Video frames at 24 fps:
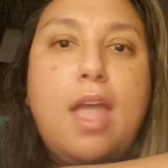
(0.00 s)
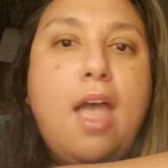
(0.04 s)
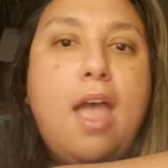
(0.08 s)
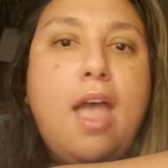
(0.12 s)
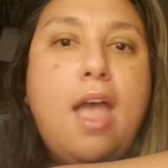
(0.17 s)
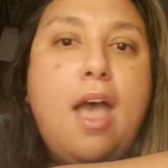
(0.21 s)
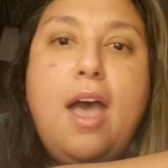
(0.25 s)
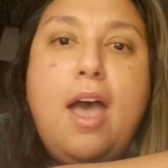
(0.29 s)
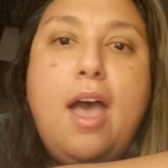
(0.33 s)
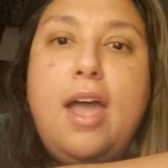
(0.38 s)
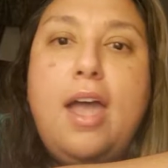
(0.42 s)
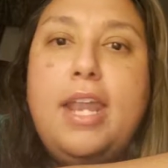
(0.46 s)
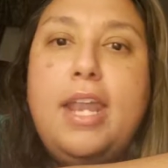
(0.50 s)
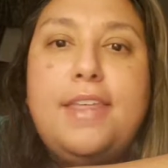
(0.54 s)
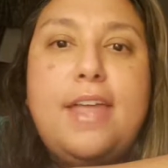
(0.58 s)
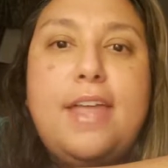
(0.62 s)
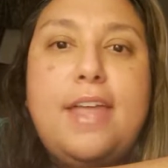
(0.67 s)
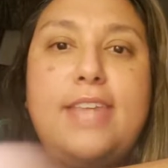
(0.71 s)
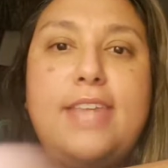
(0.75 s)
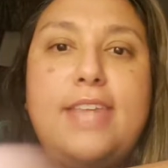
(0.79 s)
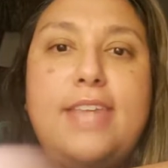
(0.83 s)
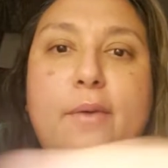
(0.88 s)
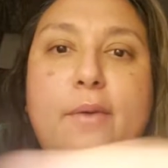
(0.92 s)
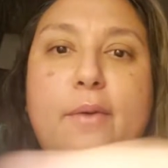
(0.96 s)
Honey,
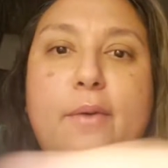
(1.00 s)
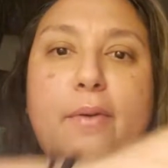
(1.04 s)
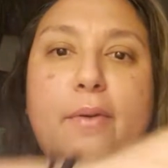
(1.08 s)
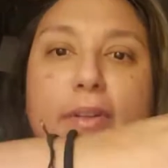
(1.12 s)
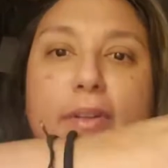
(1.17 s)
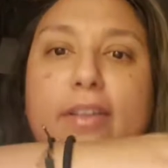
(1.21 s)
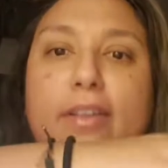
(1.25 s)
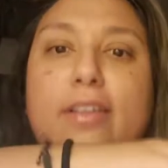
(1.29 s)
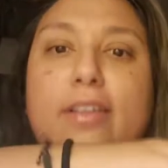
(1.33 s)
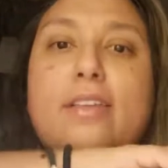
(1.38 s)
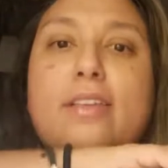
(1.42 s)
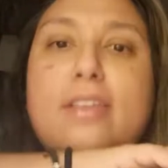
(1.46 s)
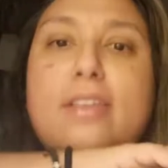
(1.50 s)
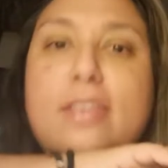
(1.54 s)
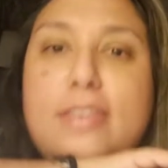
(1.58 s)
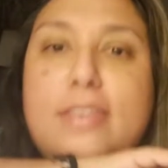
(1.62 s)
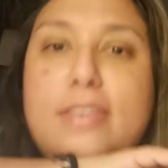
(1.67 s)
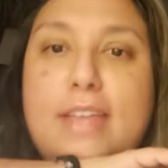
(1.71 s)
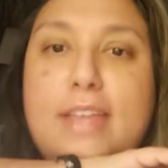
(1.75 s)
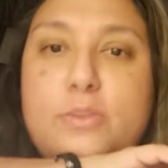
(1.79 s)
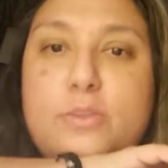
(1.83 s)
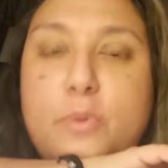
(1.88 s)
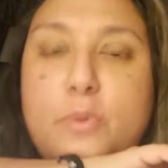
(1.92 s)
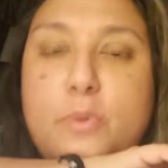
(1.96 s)

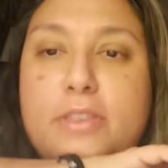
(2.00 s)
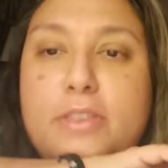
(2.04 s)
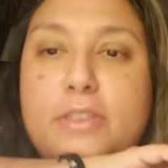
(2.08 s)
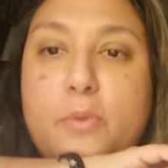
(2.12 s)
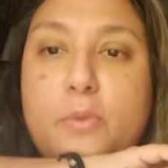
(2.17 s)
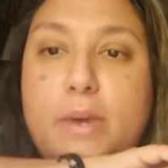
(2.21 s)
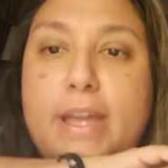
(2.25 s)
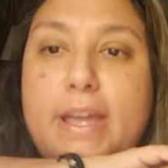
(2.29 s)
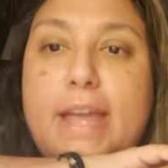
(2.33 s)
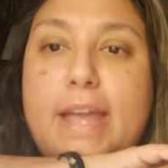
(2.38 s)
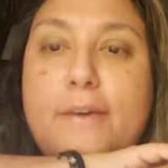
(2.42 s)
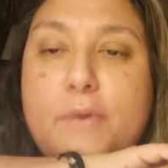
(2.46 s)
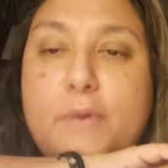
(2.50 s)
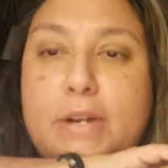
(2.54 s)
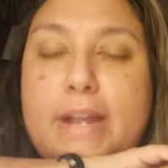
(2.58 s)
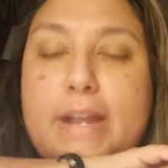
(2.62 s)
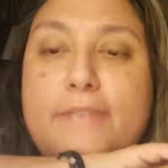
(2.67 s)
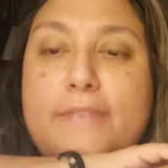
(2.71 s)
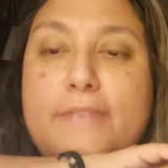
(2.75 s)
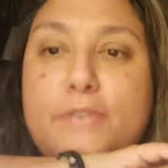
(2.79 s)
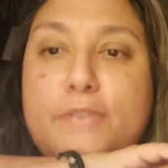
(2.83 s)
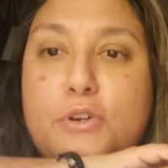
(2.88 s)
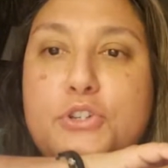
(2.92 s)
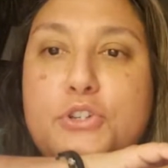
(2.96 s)
the way when
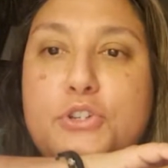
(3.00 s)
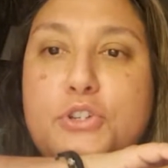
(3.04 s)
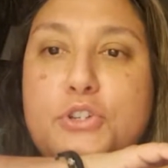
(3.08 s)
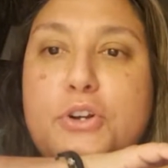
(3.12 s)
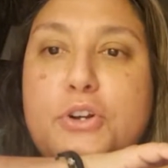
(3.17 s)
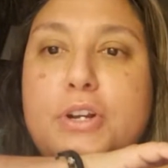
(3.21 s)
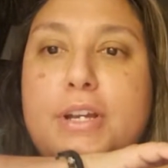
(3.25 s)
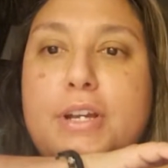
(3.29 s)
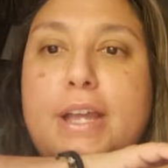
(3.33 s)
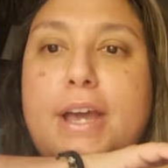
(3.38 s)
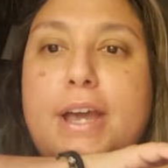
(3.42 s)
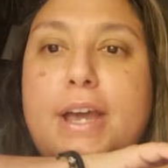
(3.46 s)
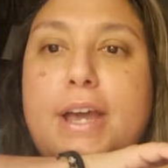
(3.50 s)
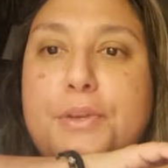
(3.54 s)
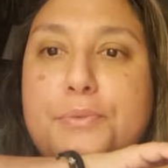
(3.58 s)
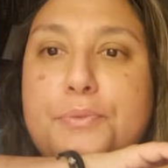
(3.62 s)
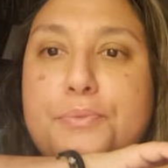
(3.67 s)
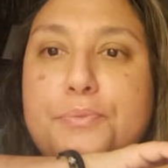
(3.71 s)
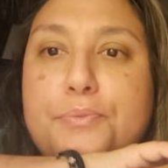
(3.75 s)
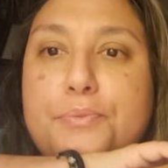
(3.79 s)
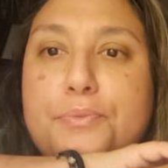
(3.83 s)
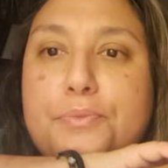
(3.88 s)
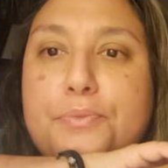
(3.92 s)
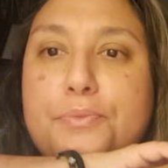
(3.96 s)
I first started
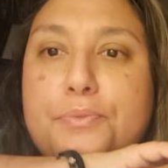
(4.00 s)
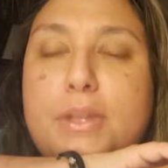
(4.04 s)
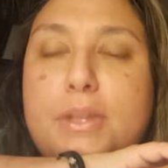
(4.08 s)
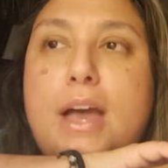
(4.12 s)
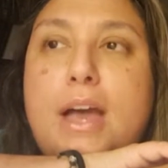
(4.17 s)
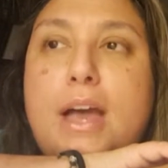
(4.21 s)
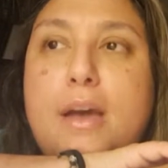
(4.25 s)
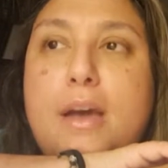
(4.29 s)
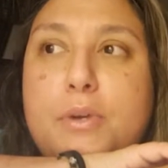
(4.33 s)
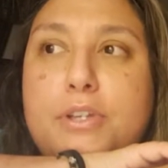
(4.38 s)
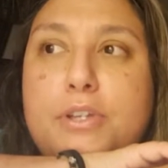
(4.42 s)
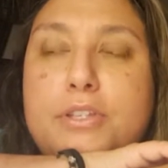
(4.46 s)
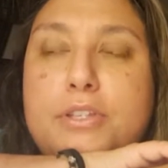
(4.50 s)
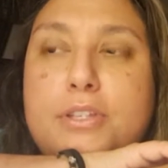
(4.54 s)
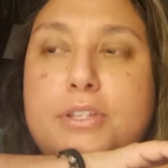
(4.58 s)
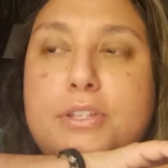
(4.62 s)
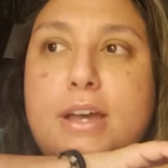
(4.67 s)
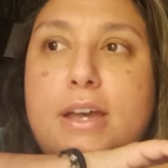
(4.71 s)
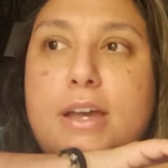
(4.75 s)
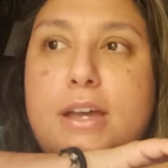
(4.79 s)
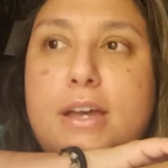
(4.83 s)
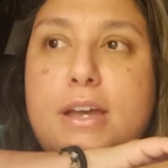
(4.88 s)
out, I was